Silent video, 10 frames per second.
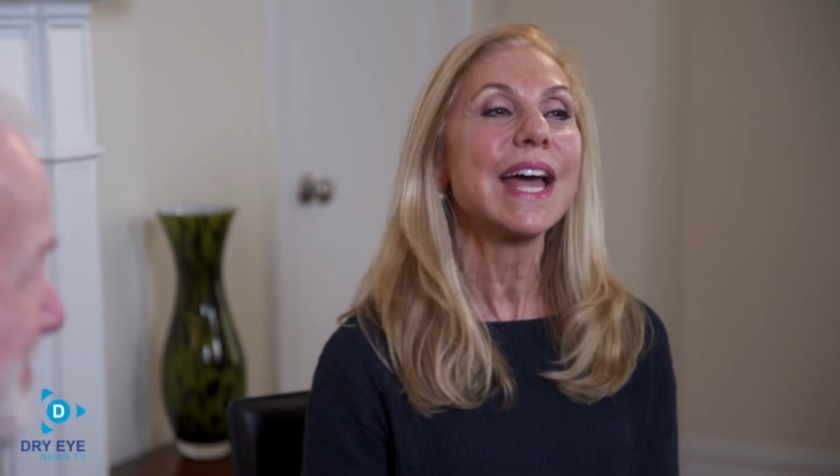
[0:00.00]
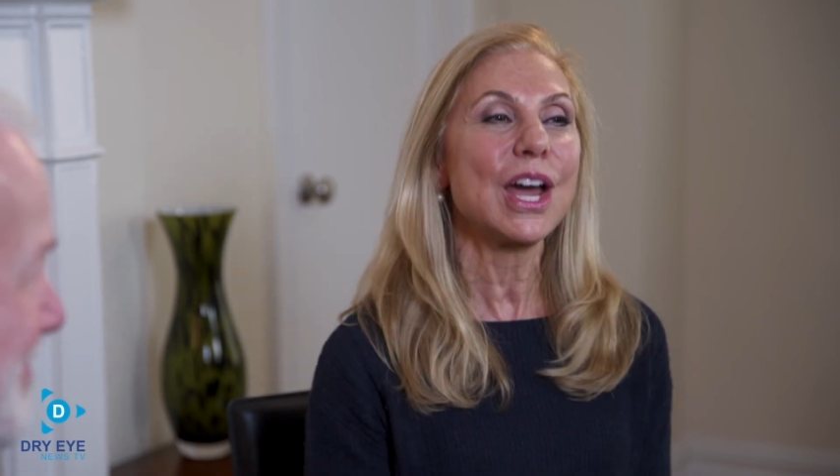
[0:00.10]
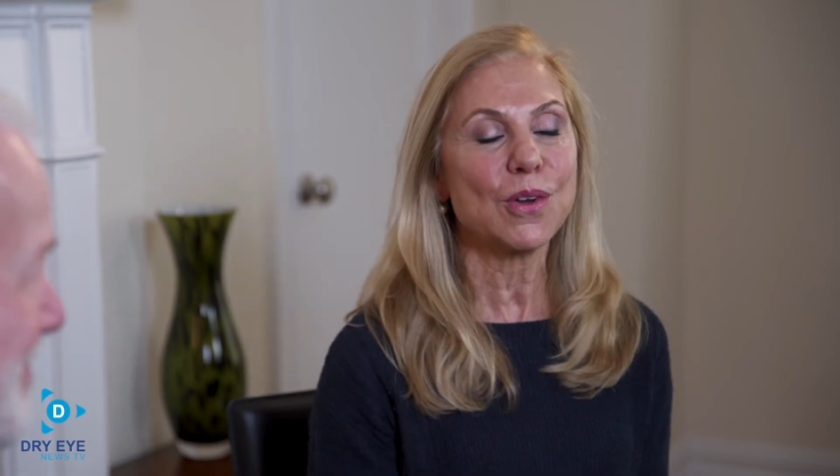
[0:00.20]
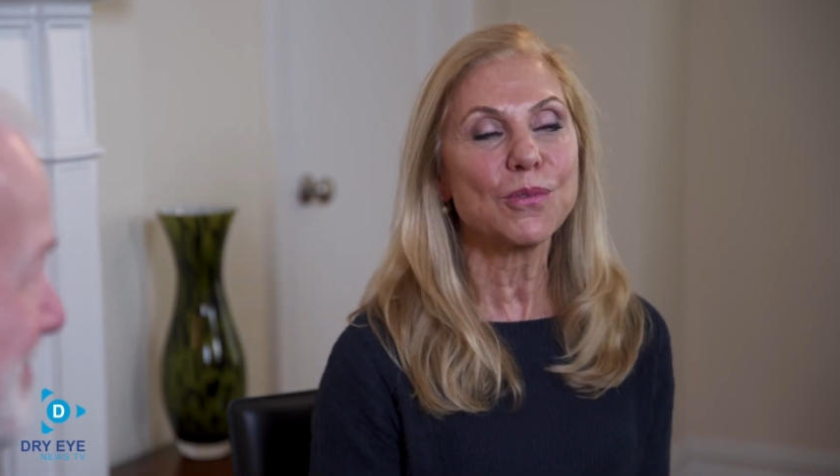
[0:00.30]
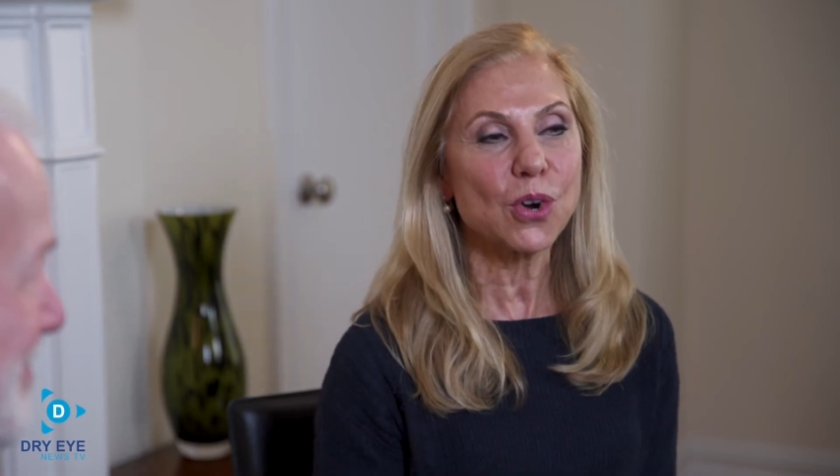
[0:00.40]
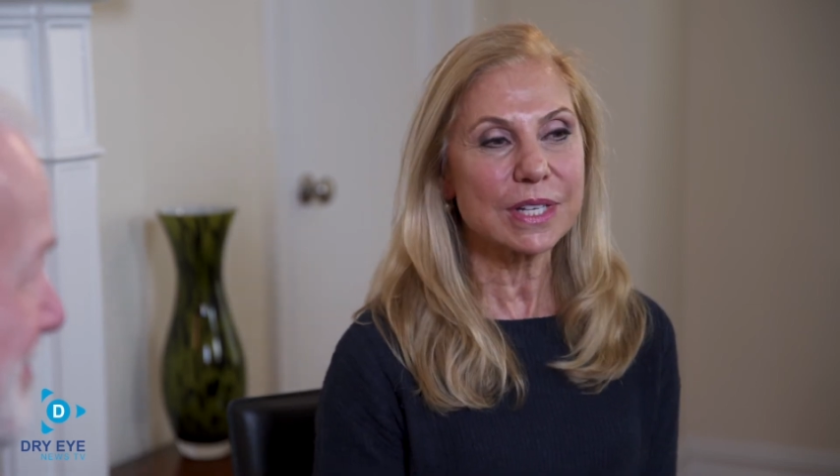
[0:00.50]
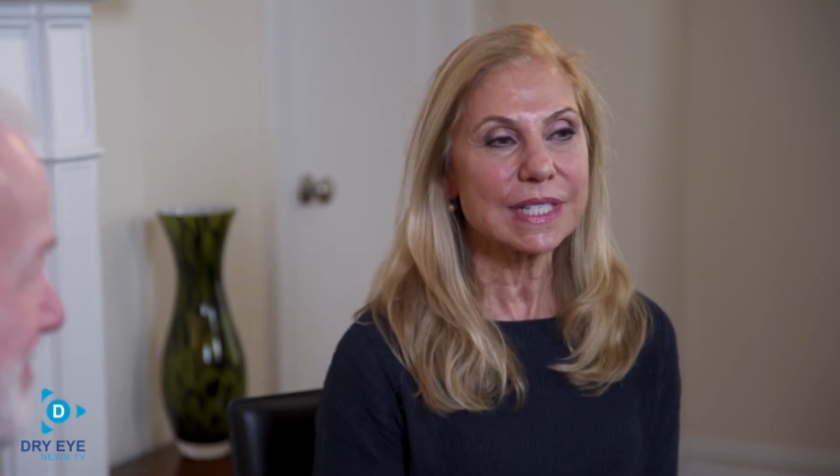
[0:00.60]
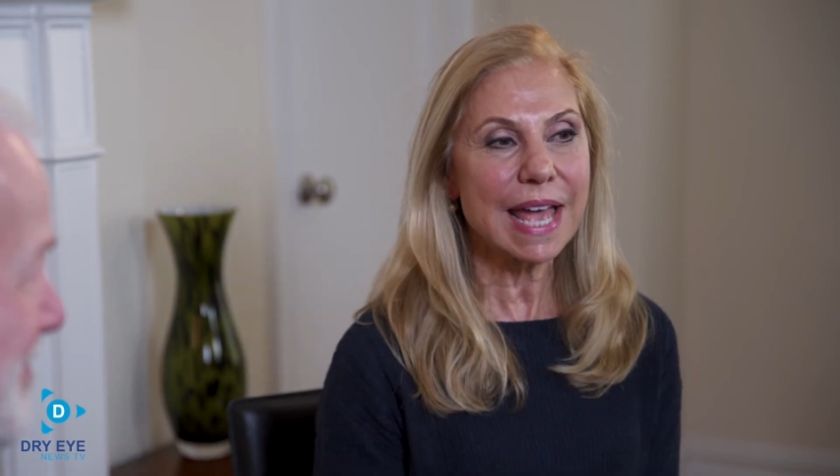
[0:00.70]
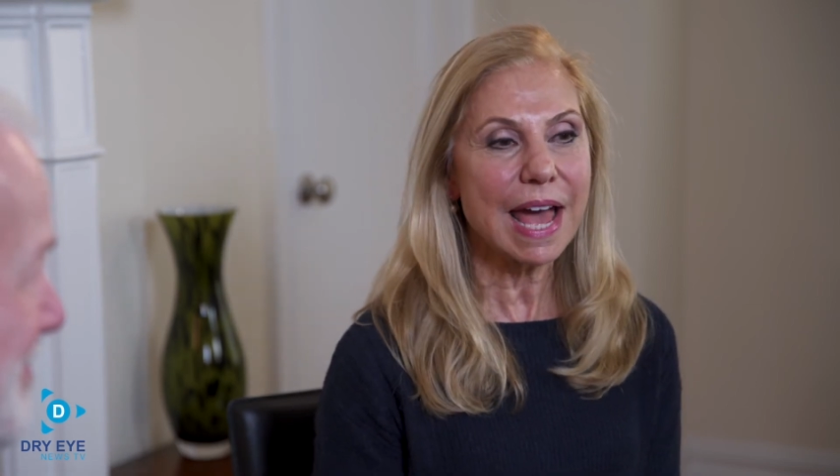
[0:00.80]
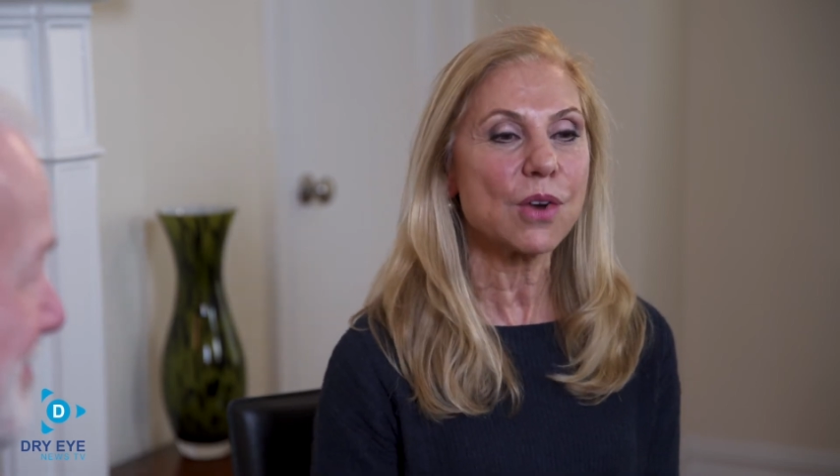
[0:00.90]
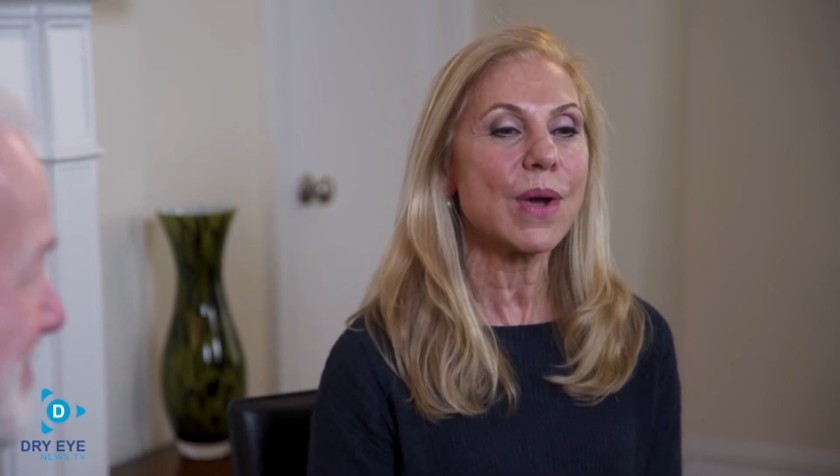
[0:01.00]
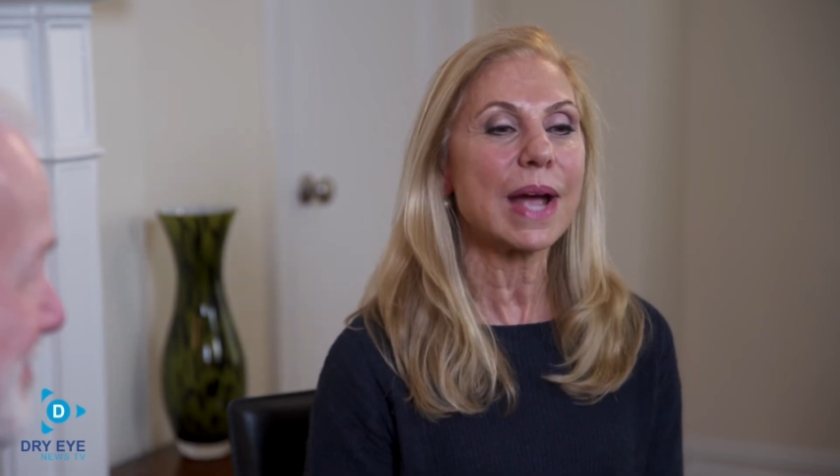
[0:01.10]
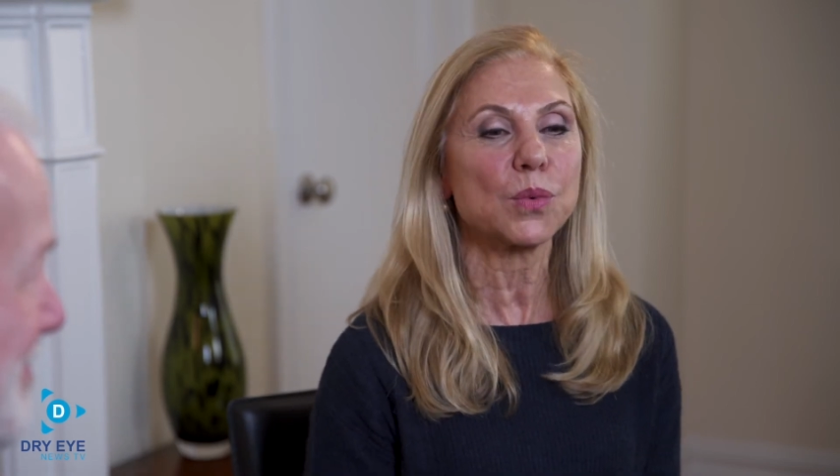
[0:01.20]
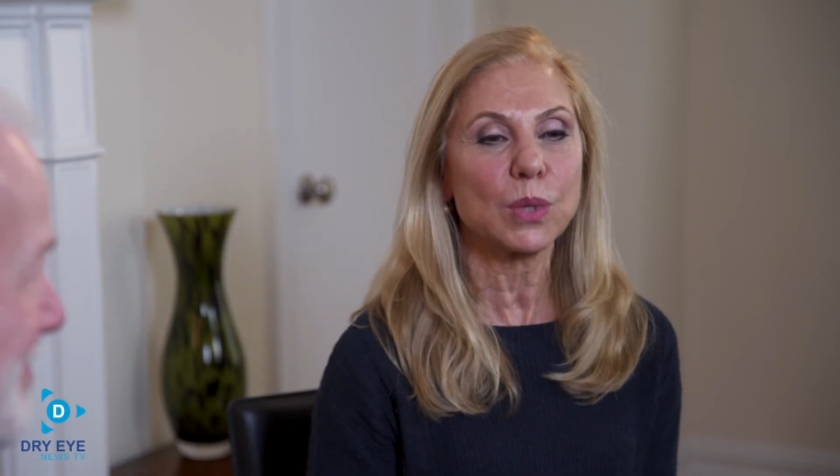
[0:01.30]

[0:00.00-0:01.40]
and of course cataract,